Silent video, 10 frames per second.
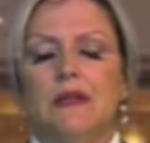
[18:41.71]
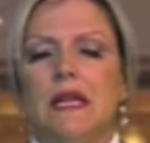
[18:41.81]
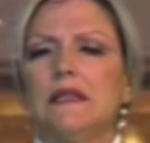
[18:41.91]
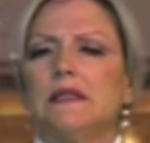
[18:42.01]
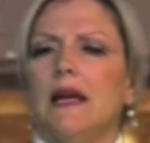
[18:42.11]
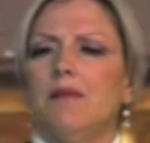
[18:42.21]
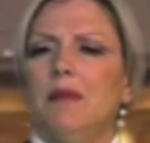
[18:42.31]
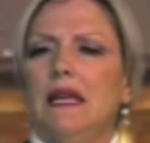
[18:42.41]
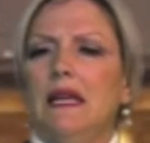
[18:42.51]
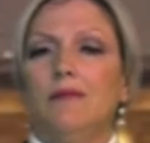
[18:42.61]
That's not
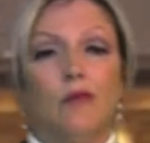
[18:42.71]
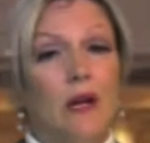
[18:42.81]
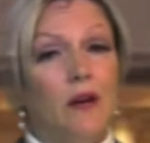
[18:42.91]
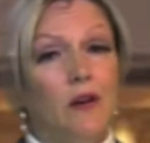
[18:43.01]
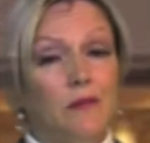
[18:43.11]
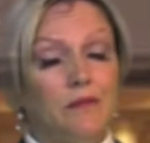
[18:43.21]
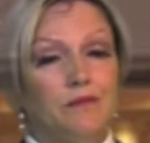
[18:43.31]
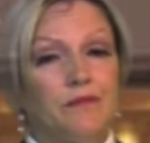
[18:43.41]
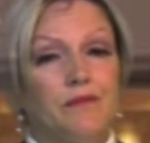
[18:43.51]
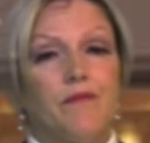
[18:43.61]
me. Well,
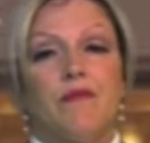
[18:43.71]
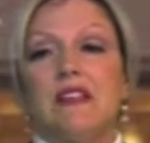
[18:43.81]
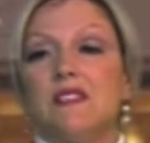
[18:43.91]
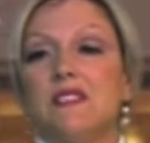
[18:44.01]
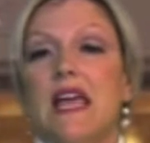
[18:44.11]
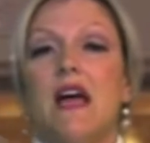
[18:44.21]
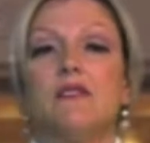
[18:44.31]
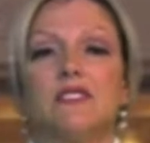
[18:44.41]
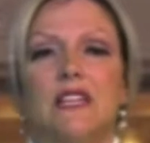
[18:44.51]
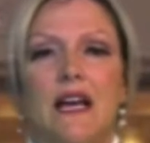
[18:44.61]
stay
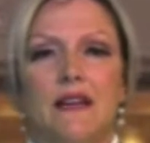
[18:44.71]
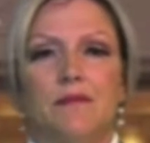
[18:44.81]
outside.